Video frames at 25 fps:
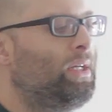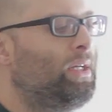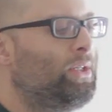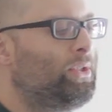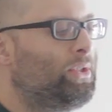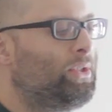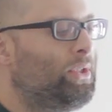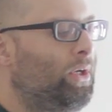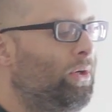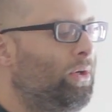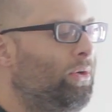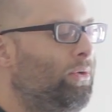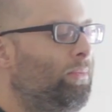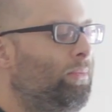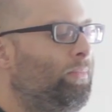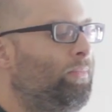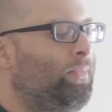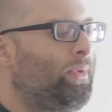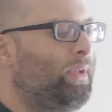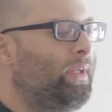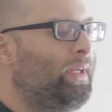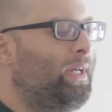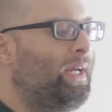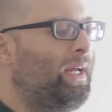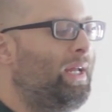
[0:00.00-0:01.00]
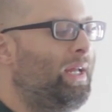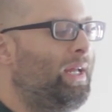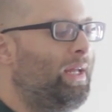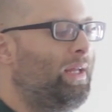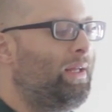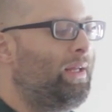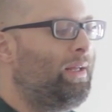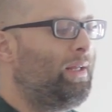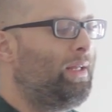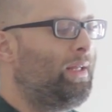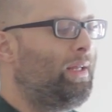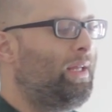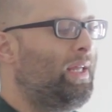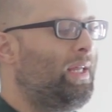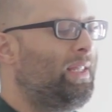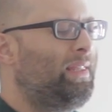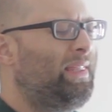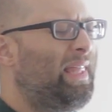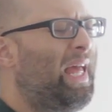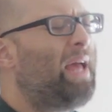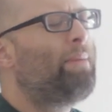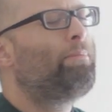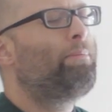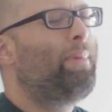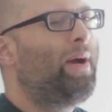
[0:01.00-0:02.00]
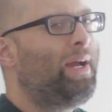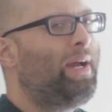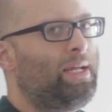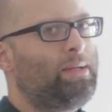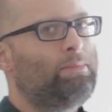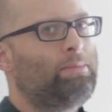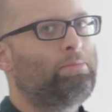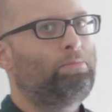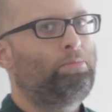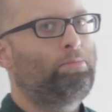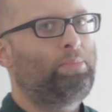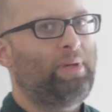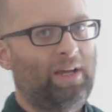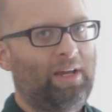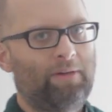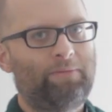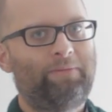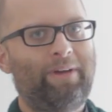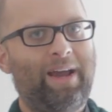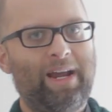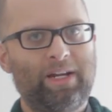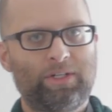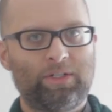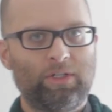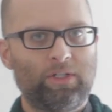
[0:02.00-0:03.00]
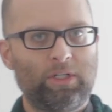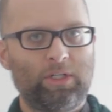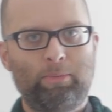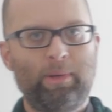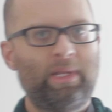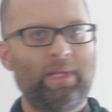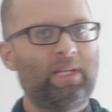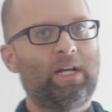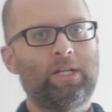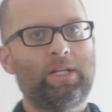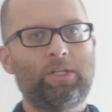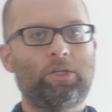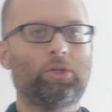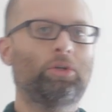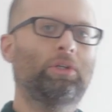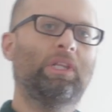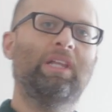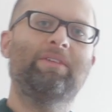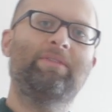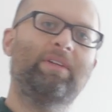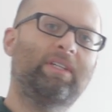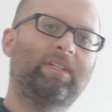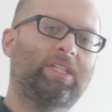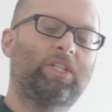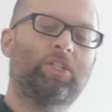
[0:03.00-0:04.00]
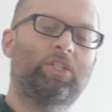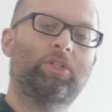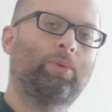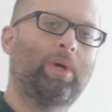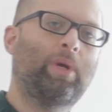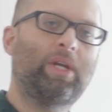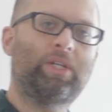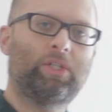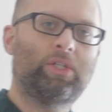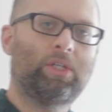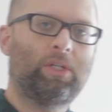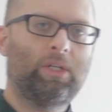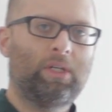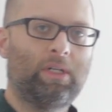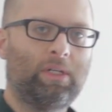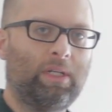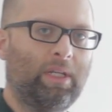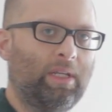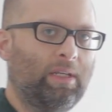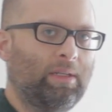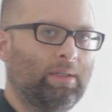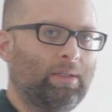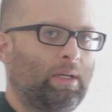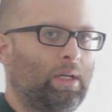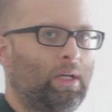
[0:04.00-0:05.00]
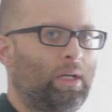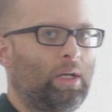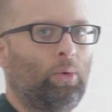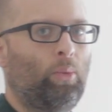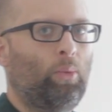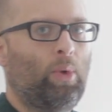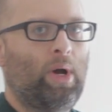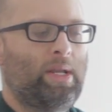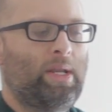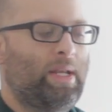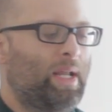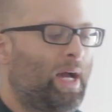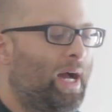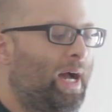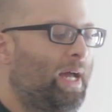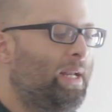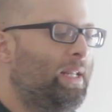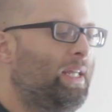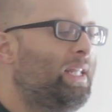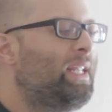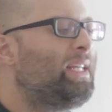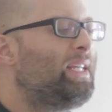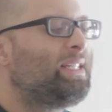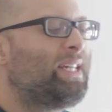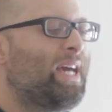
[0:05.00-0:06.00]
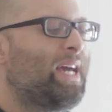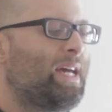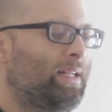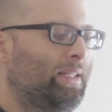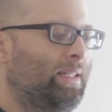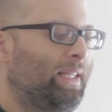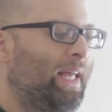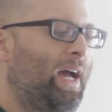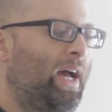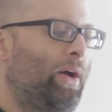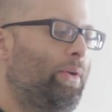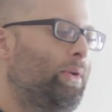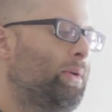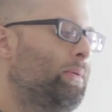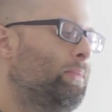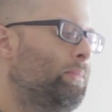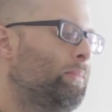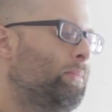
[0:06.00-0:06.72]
So that might be a factor depending on your living situation and whatnot. It is kind of loud.